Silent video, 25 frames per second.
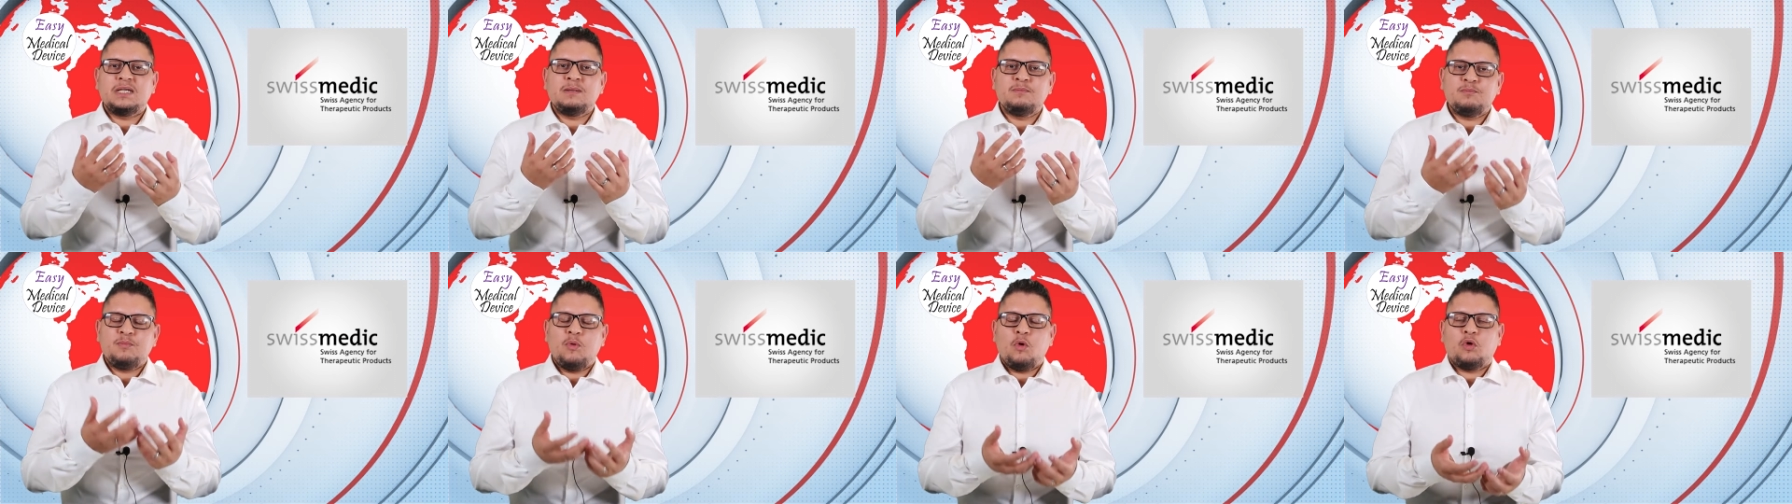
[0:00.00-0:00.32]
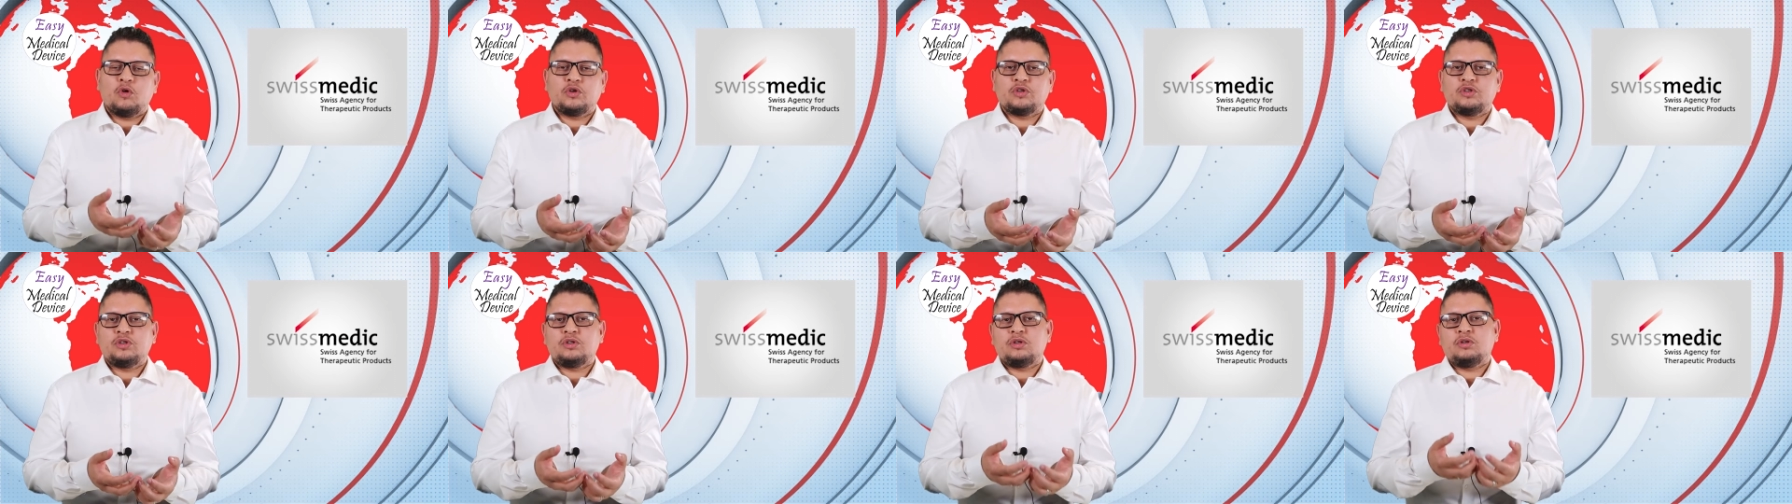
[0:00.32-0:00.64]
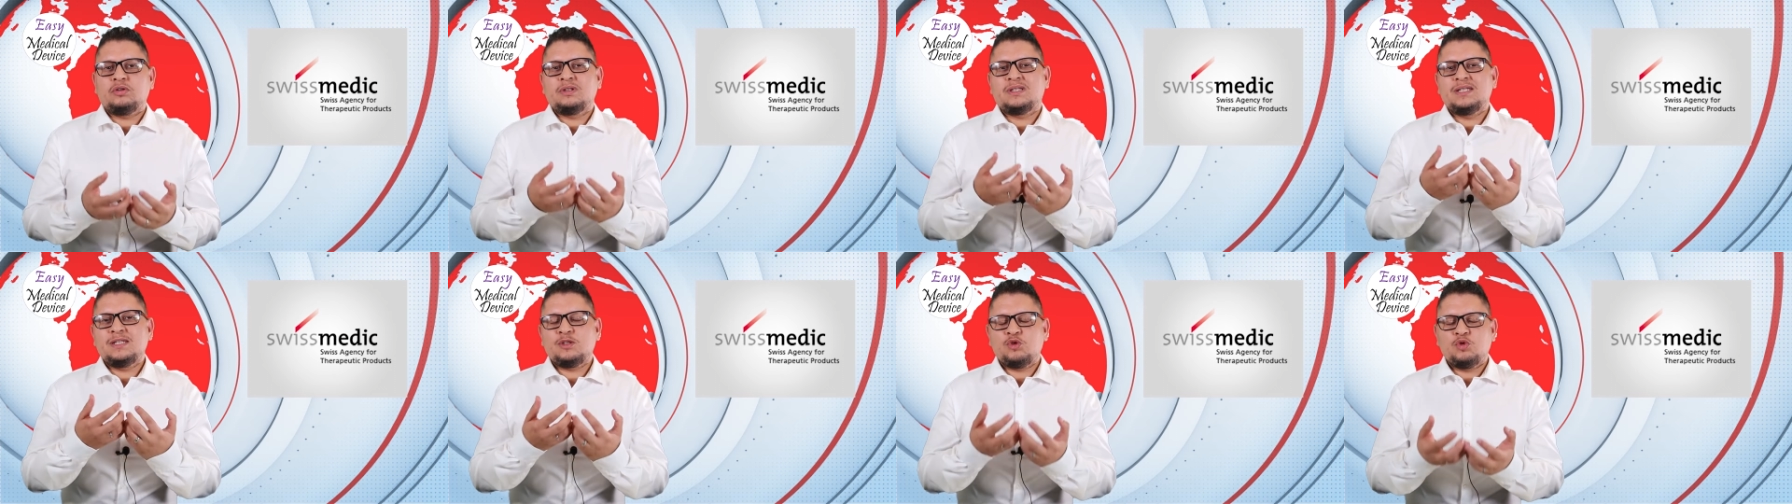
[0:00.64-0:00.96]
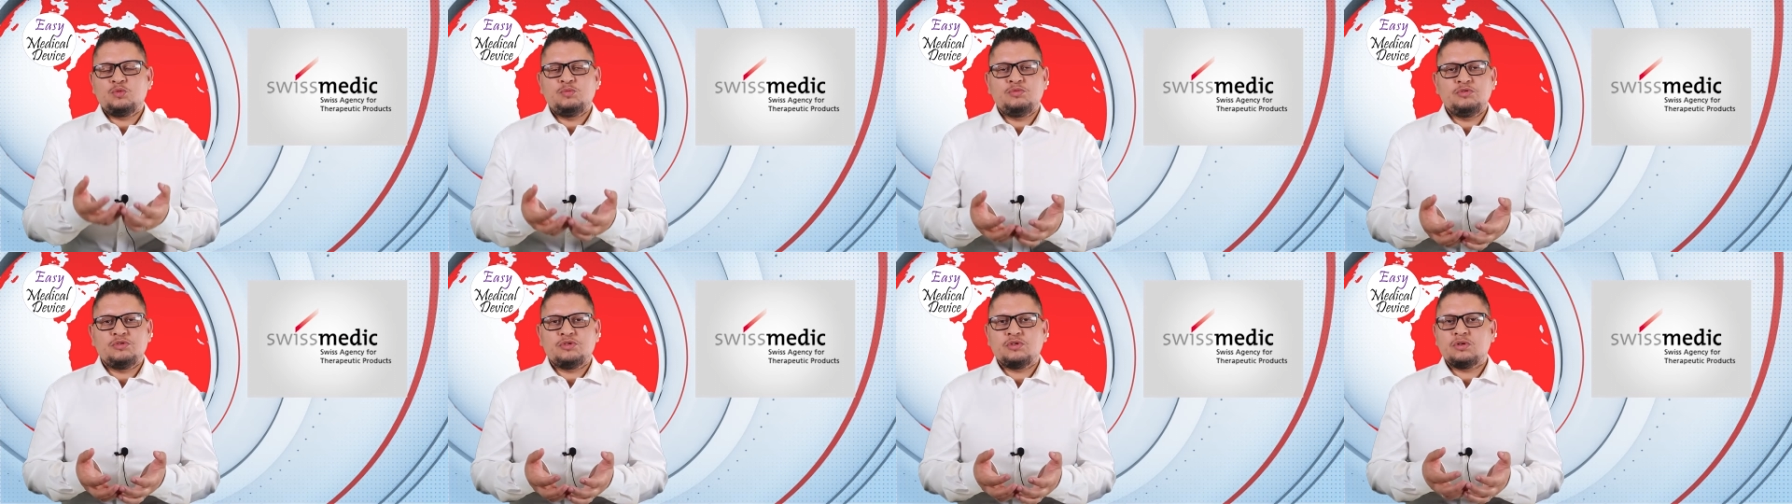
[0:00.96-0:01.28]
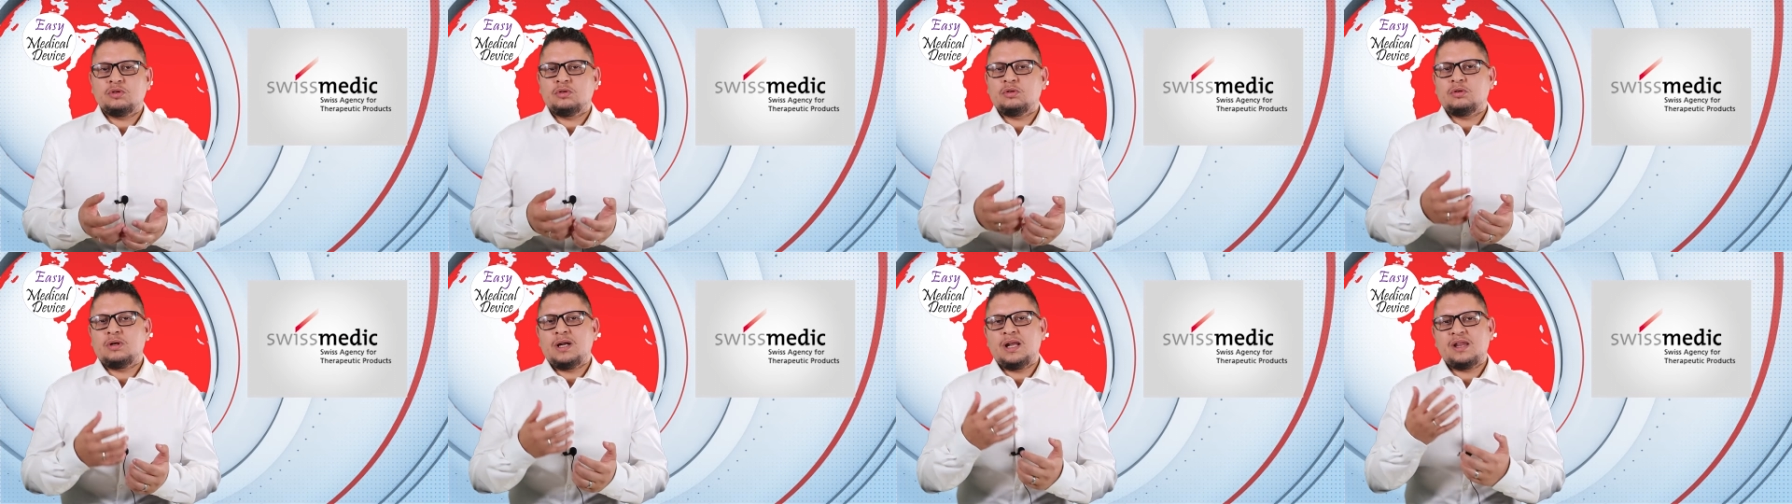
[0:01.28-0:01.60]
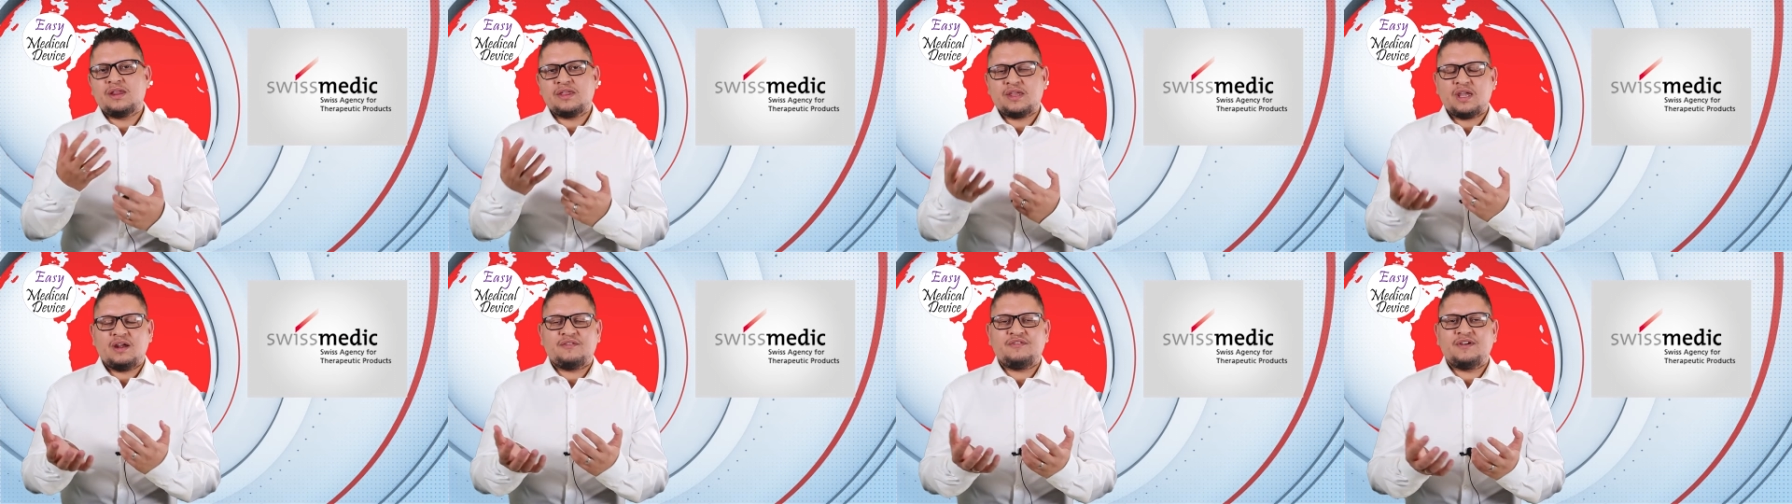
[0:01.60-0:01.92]
importer, distributor,
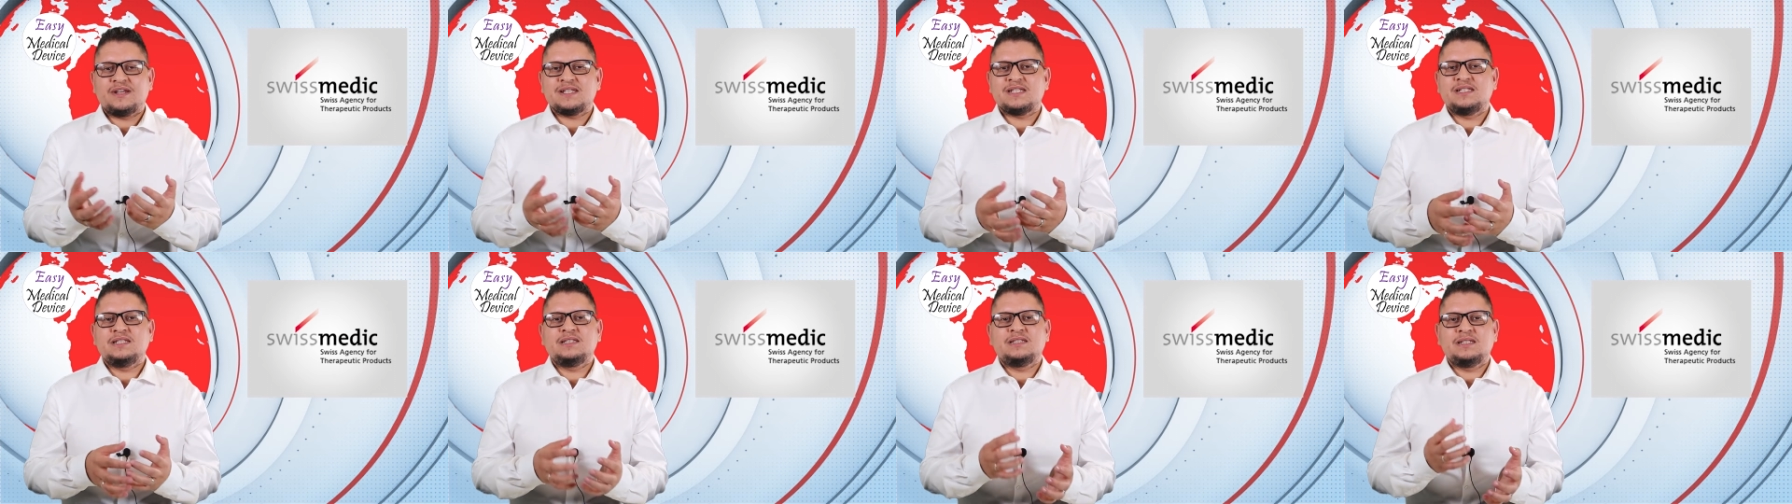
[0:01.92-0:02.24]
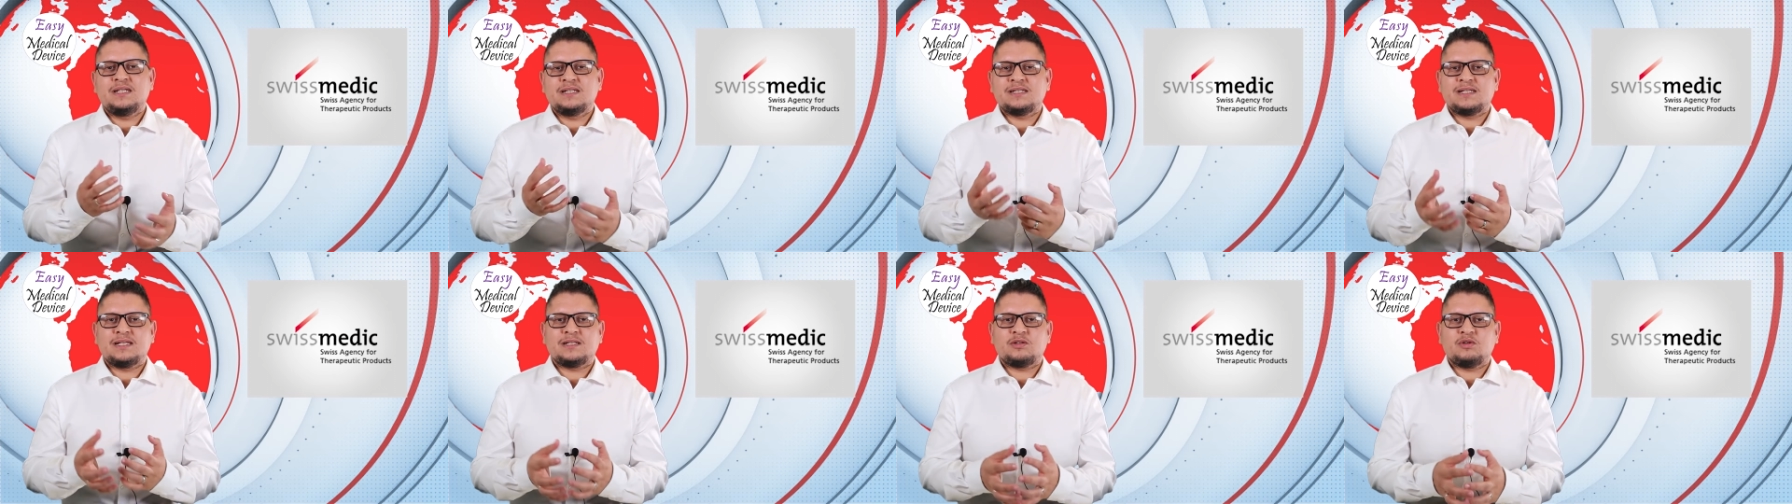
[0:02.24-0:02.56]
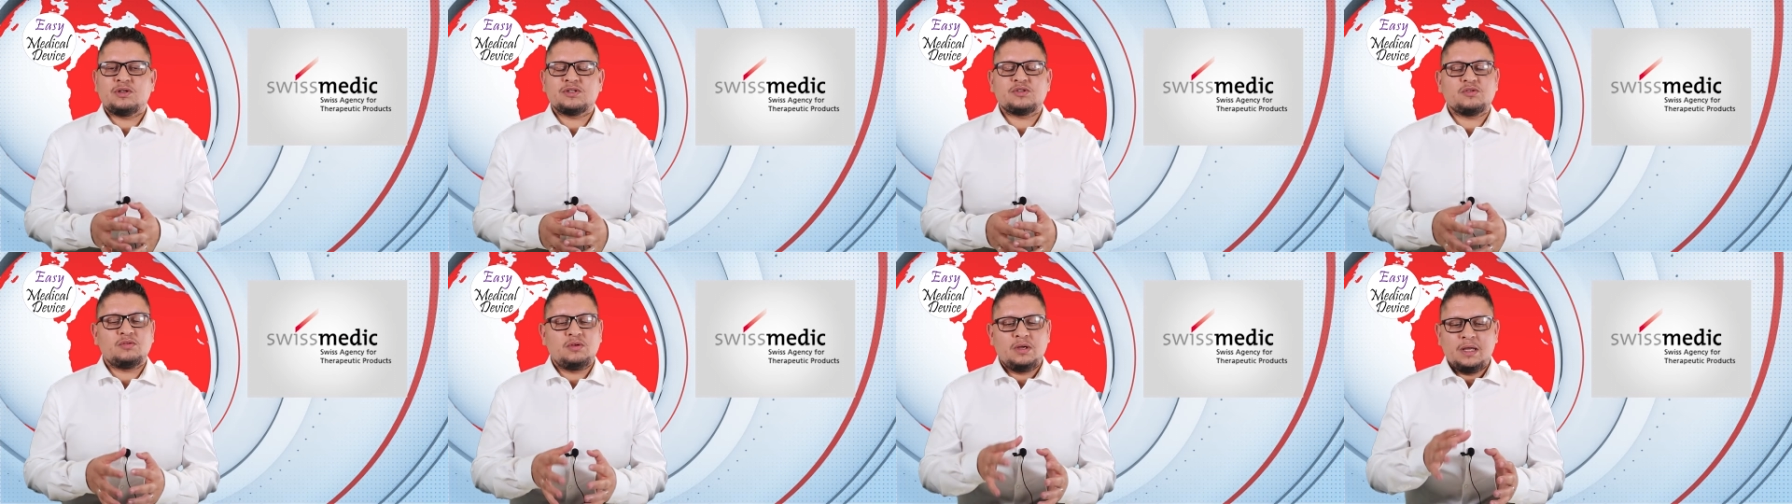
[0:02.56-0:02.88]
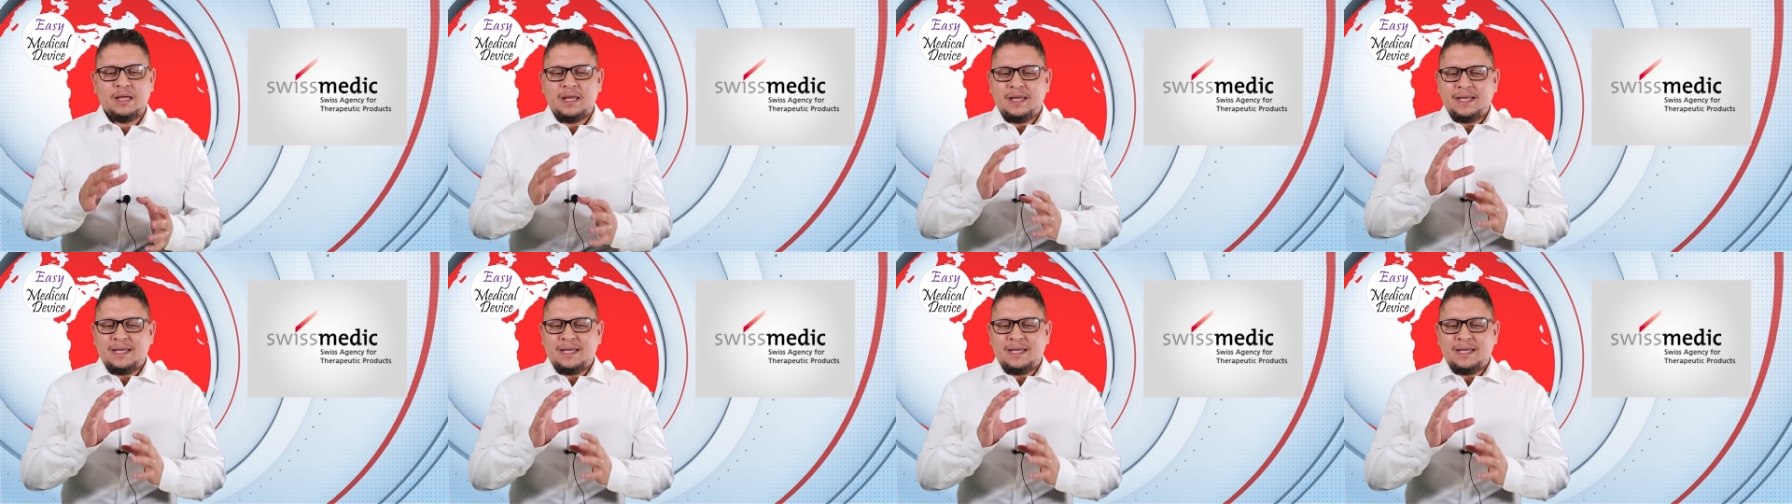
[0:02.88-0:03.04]
healthcare facility, etc. So